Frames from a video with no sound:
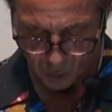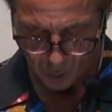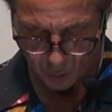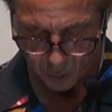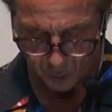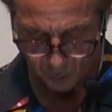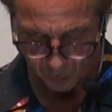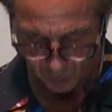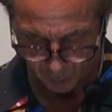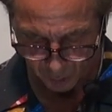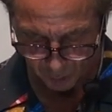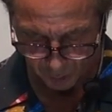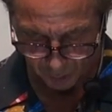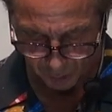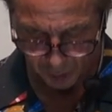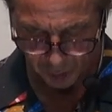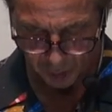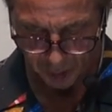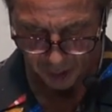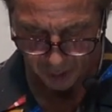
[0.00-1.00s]
whose
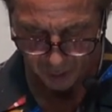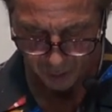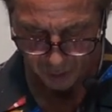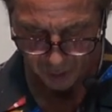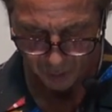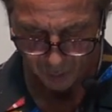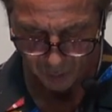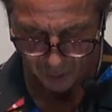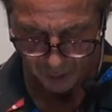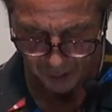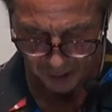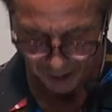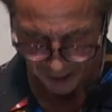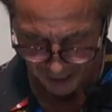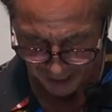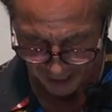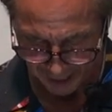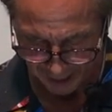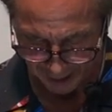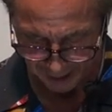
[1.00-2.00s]
words shall, will
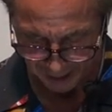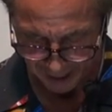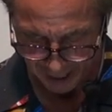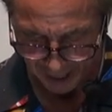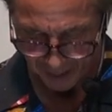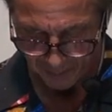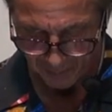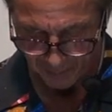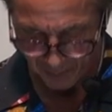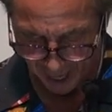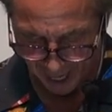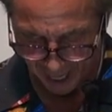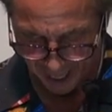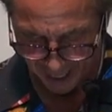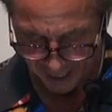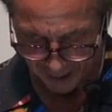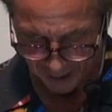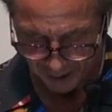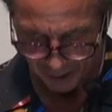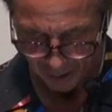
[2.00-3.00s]
stand,
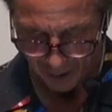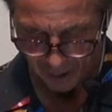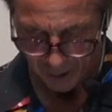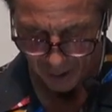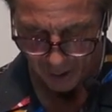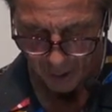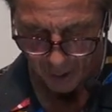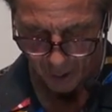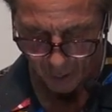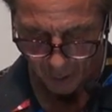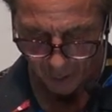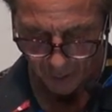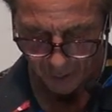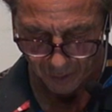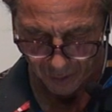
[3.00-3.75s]
mine or